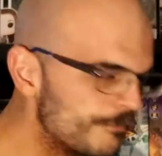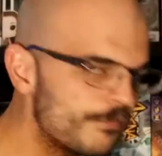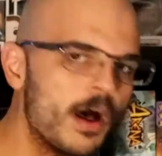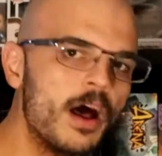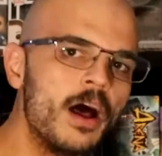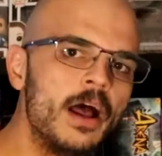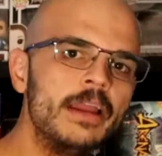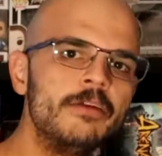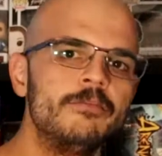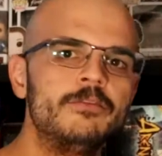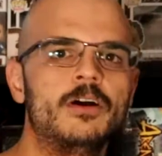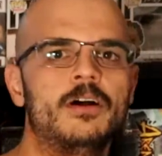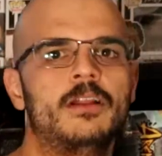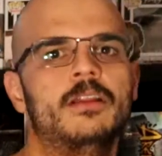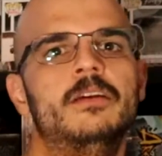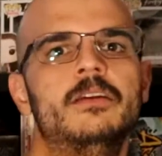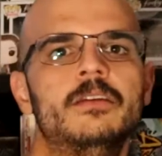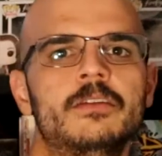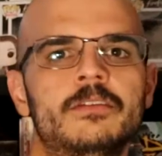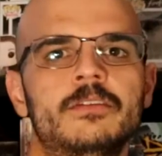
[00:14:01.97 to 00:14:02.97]

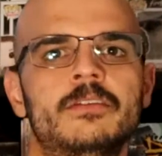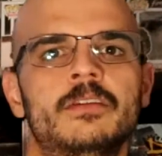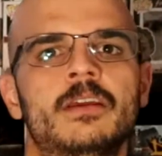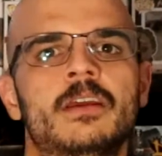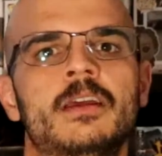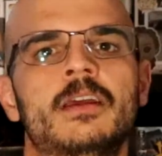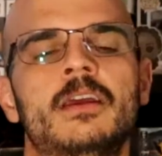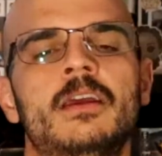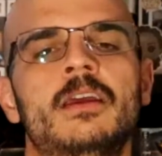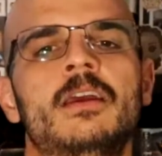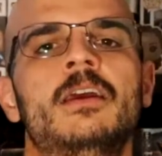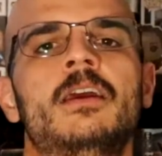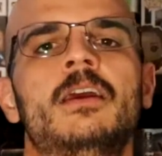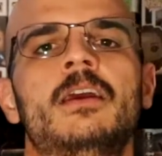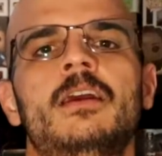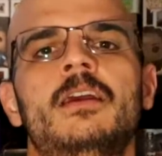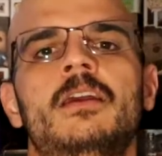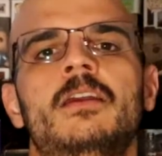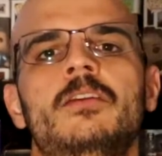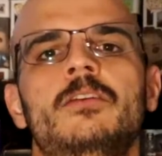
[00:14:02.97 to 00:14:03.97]
$5.
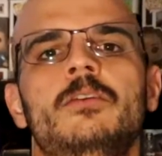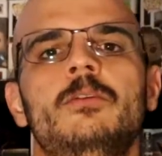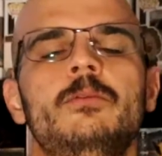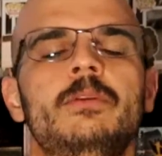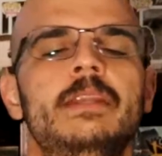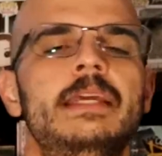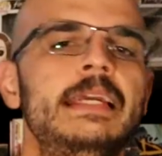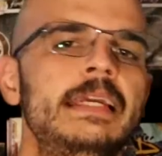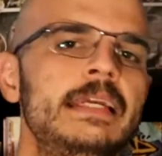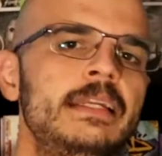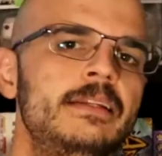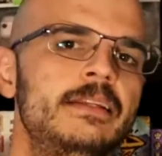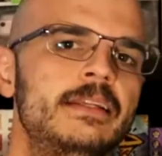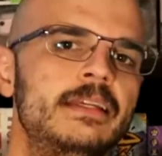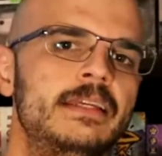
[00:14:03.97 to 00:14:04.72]
You need to